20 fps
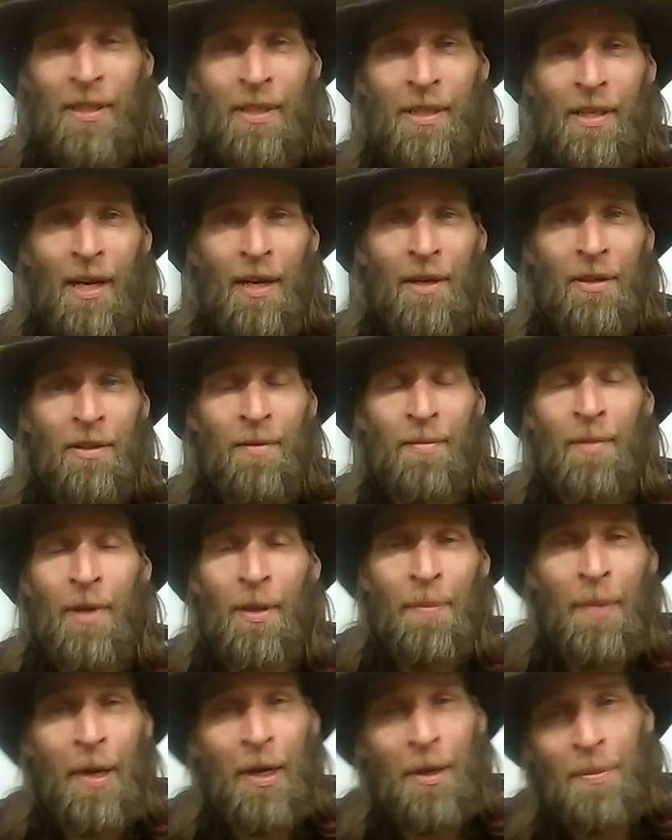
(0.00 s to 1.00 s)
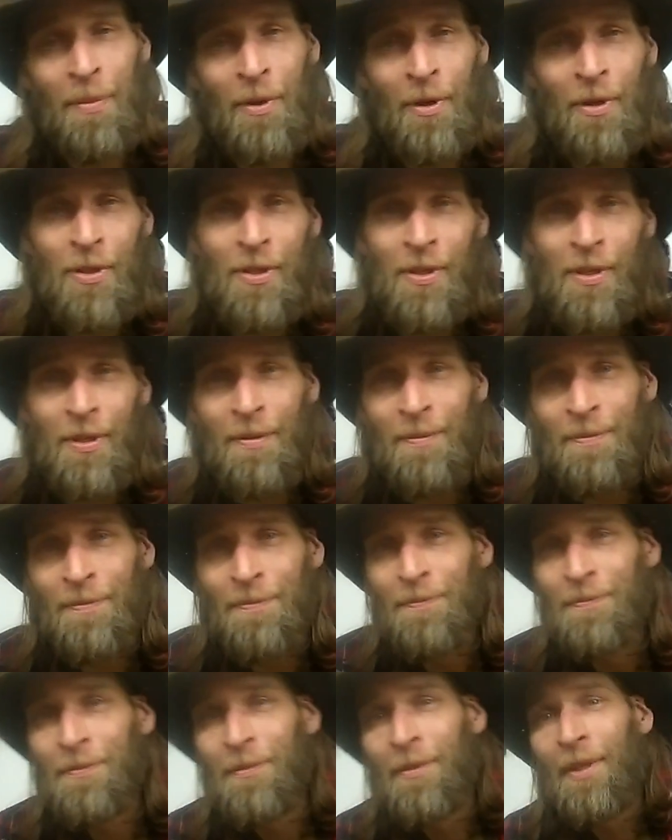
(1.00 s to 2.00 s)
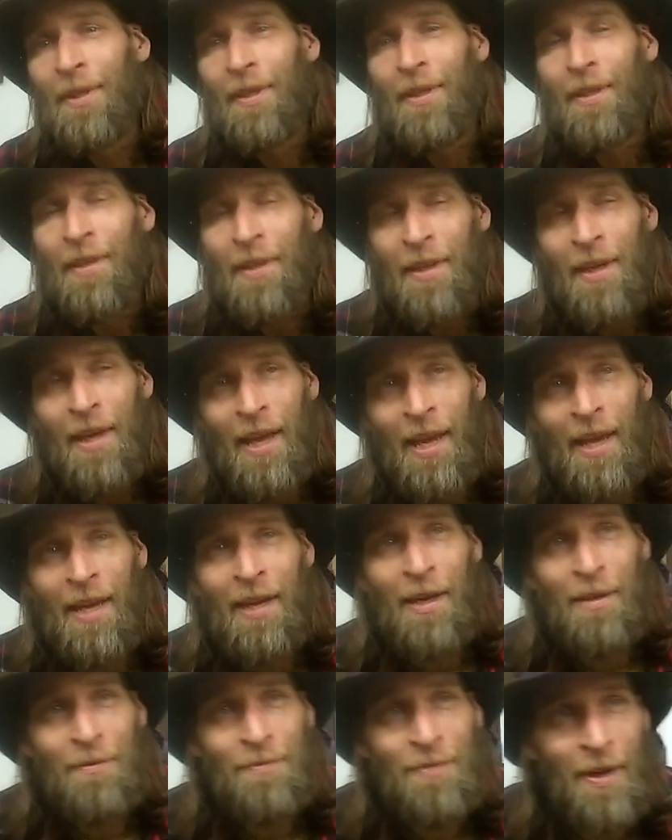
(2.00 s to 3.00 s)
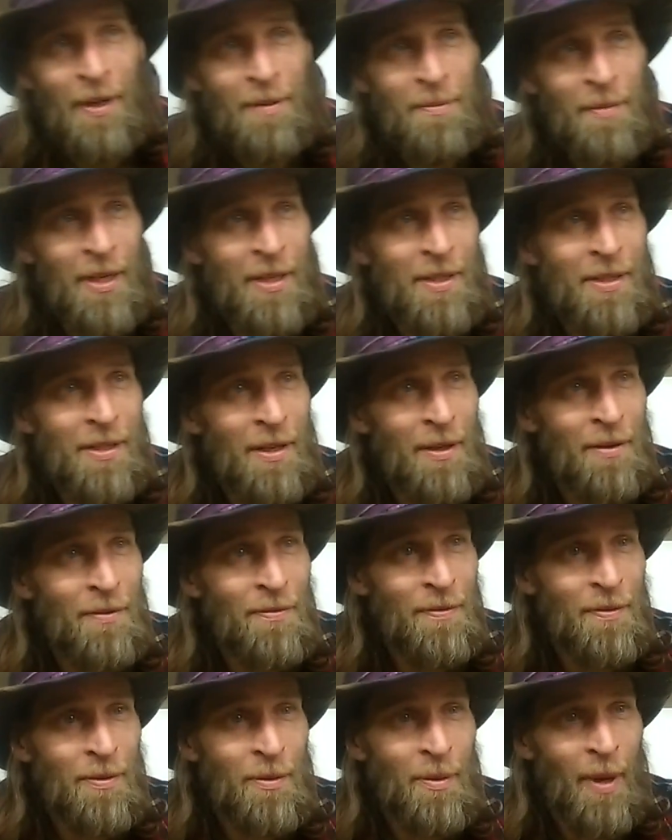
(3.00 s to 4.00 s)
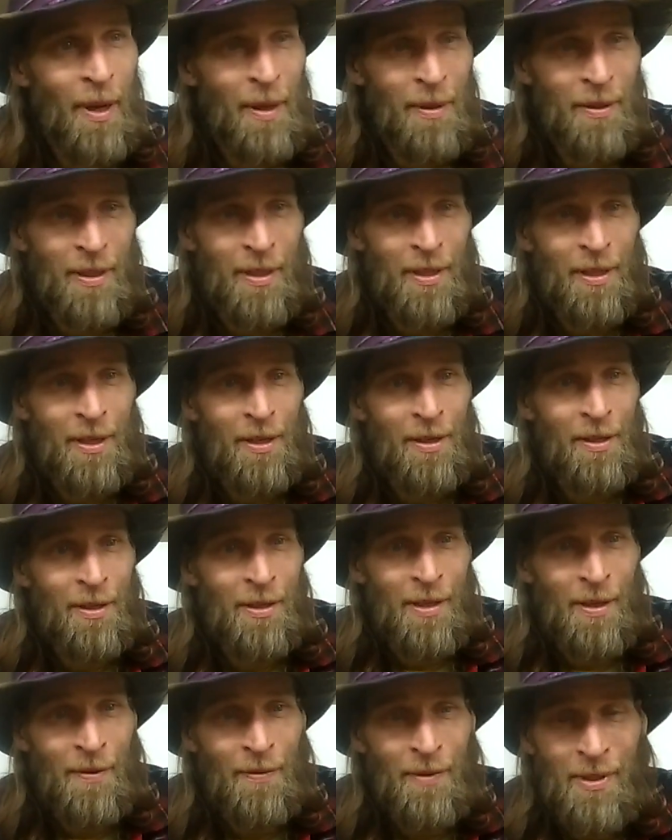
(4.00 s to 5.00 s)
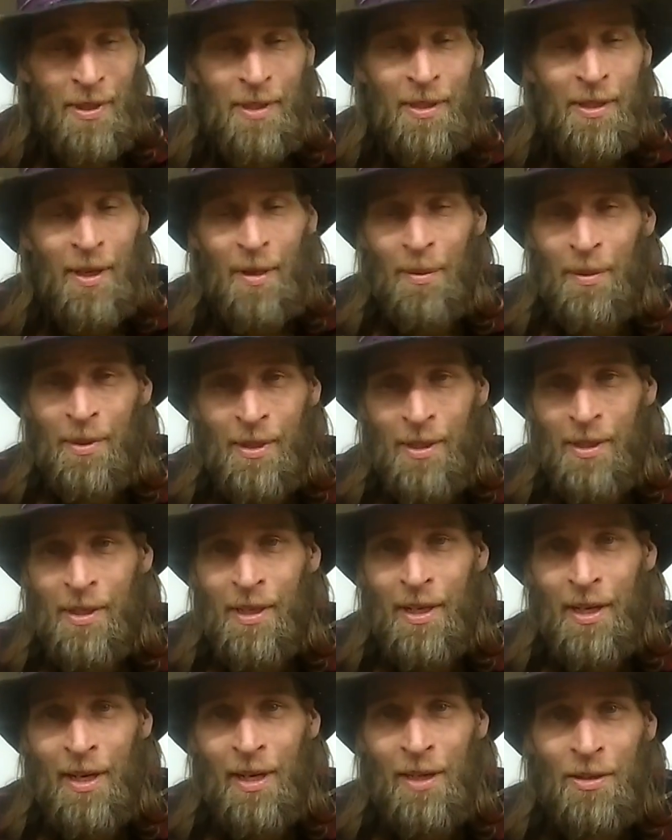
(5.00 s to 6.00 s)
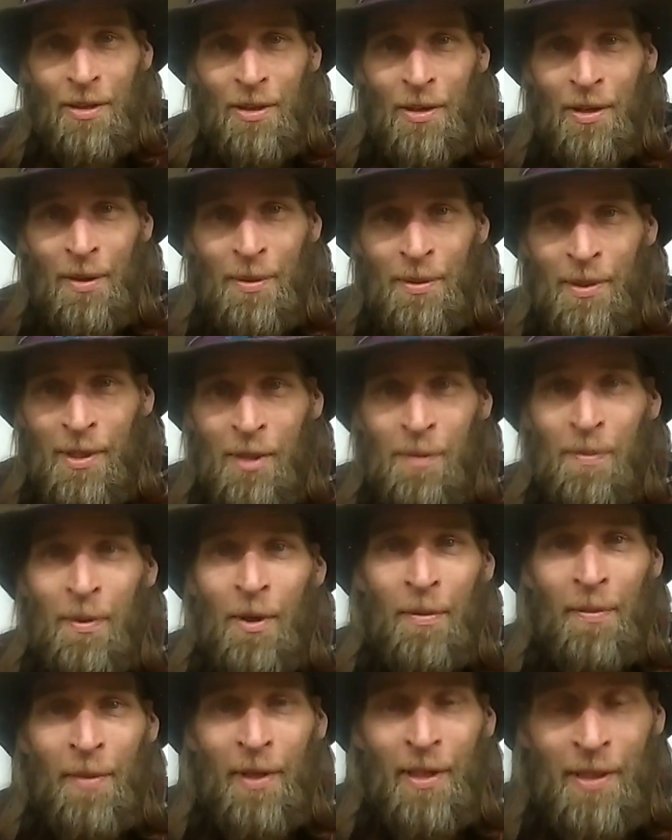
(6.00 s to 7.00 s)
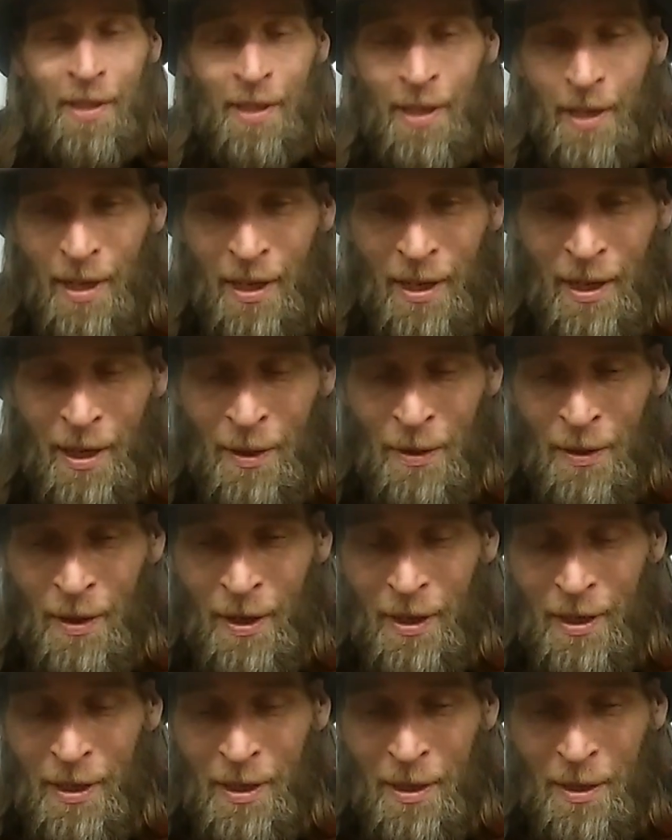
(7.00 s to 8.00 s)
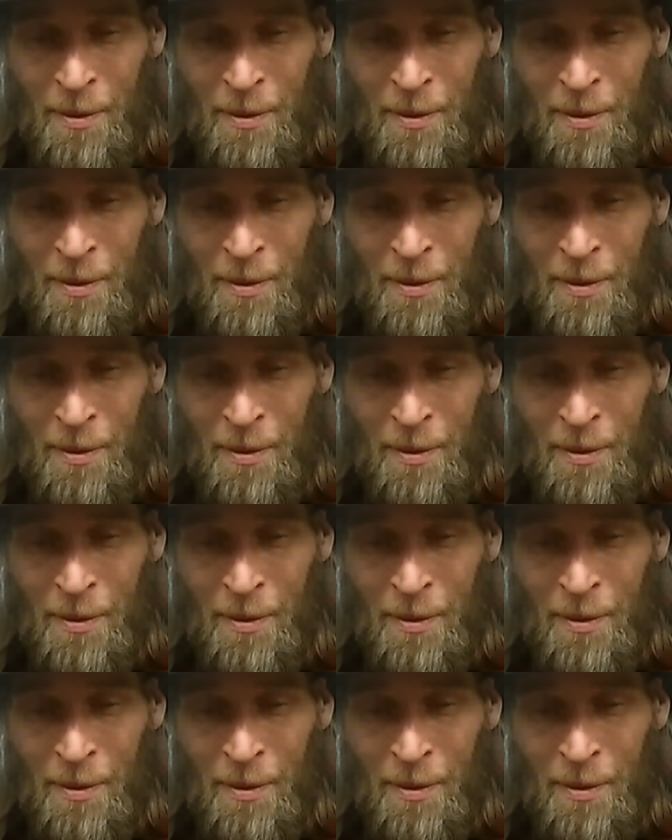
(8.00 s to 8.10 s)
desire to be a better person. And I find myself throughout the years, ever since I was a teenager and I was experimenting, I thought,